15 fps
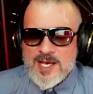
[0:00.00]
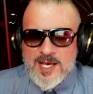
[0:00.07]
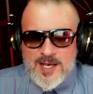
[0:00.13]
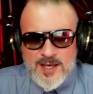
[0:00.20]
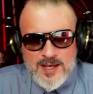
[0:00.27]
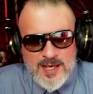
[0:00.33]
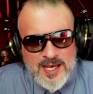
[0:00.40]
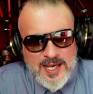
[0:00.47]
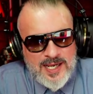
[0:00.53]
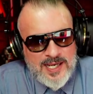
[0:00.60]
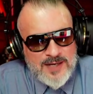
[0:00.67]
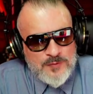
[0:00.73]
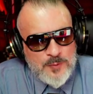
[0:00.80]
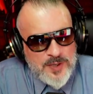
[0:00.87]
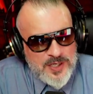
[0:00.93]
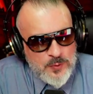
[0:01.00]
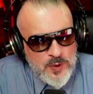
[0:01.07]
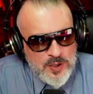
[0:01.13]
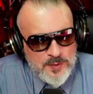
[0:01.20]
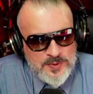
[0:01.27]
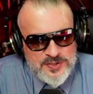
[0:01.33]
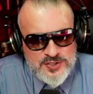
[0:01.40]
Hey, everybody,
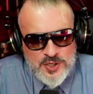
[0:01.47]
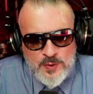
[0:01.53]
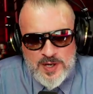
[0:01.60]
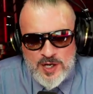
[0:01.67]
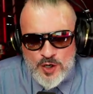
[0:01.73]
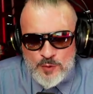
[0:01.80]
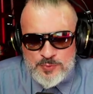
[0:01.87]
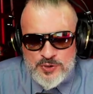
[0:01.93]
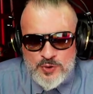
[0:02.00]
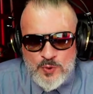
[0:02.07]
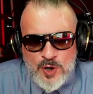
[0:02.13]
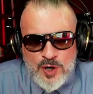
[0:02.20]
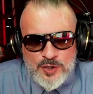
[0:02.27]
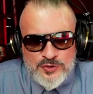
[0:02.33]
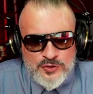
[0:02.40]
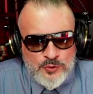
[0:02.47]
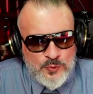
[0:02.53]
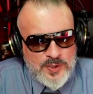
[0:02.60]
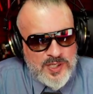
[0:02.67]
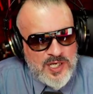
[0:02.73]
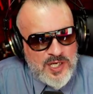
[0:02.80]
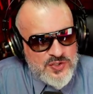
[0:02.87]
welcome to the show. I hope you are
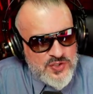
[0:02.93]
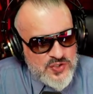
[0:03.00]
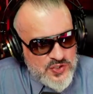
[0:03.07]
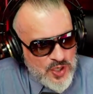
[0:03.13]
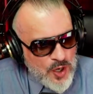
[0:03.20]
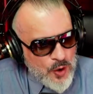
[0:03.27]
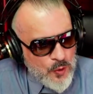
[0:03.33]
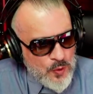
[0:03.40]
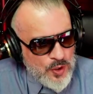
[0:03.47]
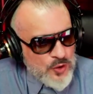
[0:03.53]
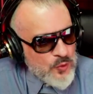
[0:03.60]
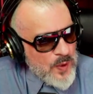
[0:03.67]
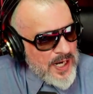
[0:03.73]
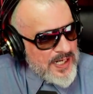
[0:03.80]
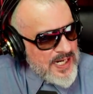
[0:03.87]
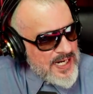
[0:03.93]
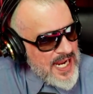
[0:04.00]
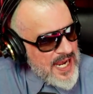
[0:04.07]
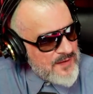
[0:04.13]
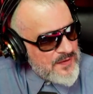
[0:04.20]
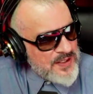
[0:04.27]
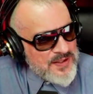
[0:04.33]
doing so great and
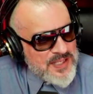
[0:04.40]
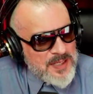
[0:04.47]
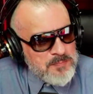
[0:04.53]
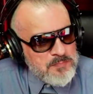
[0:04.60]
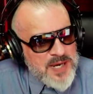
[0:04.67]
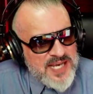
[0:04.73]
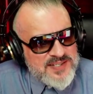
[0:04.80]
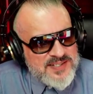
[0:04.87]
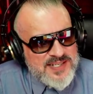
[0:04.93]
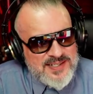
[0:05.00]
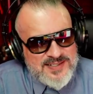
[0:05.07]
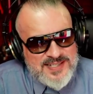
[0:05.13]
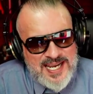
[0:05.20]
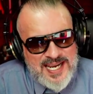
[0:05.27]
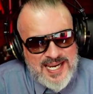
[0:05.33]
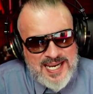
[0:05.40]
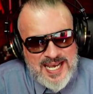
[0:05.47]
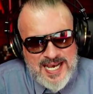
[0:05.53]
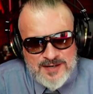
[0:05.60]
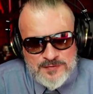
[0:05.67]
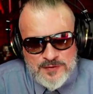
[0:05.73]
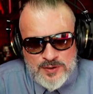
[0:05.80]
having the best day
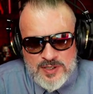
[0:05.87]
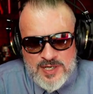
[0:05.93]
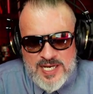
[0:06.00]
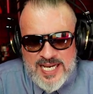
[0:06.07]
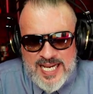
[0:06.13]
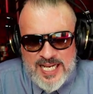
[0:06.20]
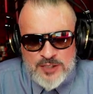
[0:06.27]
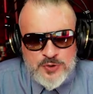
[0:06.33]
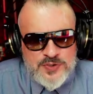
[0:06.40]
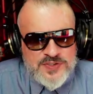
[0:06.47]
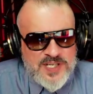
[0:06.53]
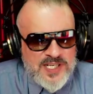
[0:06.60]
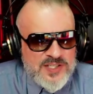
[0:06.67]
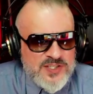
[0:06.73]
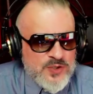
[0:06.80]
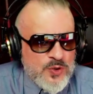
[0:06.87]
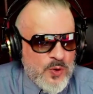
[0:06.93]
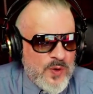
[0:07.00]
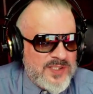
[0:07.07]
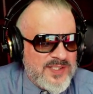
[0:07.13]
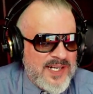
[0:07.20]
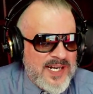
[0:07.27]
ever. Interesting
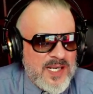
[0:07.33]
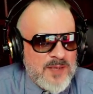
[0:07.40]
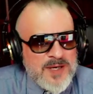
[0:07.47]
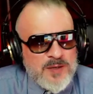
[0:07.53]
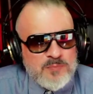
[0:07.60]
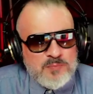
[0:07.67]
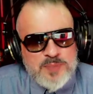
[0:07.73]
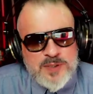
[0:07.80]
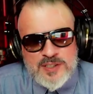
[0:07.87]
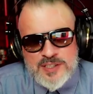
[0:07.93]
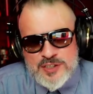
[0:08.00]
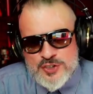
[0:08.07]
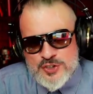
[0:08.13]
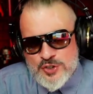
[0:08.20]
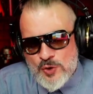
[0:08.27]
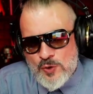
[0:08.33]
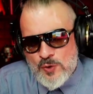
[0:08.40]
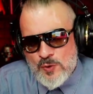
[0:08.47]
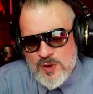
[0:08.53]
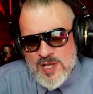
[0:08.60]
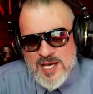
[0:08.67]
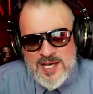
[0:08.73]
story today about Billy
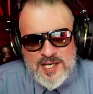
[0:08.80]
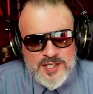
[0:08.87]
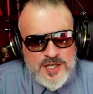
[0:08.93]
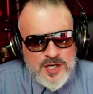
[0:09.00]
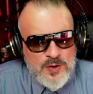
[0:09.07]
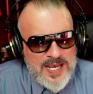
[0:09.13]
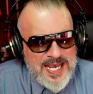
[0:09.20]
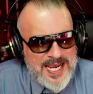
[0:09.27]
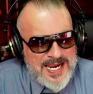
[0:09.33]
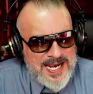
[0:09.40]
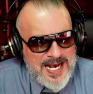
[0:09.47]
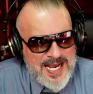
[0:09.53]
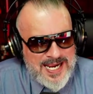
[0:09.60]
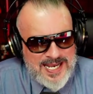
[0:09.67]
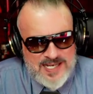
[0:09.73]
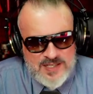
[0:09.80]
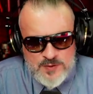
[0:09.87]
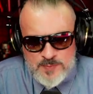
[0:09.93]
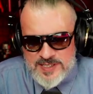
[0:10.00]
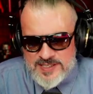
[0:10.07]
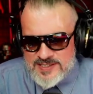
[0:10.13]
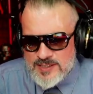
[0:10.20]
Joel. You know, AI has
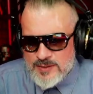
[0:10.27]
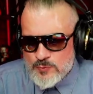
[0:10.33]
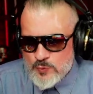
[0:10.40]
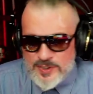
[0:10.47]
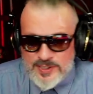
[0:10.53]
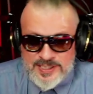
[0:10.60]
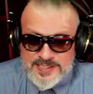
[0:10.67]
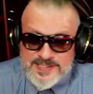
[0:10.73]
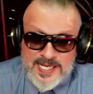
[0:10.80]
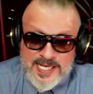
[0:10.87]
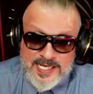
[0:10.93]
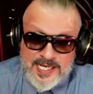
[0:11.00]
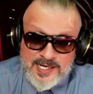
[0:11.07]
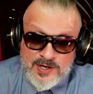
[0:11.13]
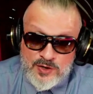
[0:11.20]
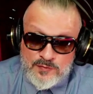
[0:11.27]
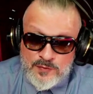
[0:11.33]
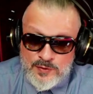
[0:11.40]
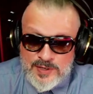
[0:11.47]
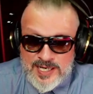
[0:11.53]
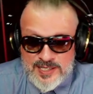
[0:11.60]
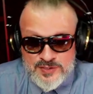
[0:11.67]
been really taking
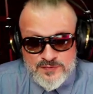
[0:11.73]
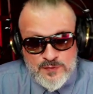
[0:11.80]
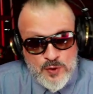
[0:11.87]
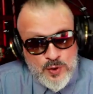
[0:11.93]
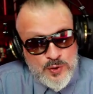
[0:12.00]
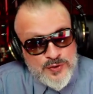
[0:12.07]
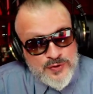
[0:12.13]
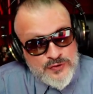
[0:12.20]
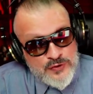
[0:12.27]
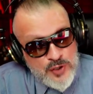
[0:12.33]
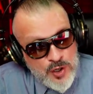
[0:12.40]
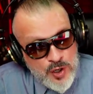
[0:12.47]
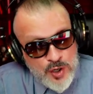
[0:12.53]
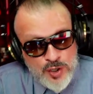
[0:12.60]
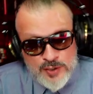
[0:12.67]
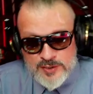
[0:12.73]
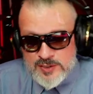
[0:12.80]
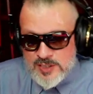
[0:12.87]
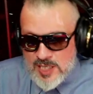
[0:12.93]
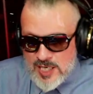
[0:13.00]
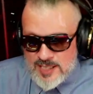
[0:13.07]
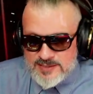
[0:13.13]
over as far as art,
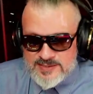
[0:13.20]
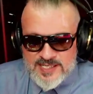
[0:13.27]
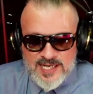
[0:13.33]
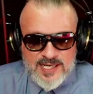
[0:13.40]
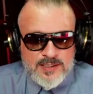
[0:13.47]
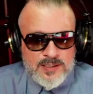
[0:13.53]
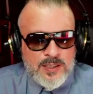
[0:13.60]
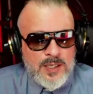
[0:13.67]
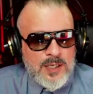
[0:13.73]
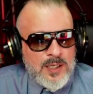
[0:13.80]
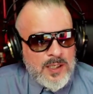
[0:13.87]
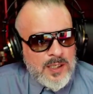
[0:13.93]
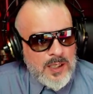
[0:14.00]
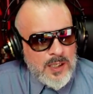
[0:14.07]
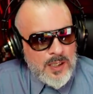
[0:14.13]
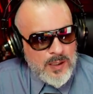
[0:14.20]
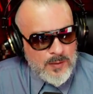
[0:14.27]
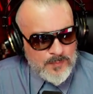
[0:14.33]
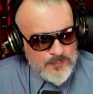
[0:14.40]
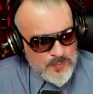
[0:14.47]
content, um,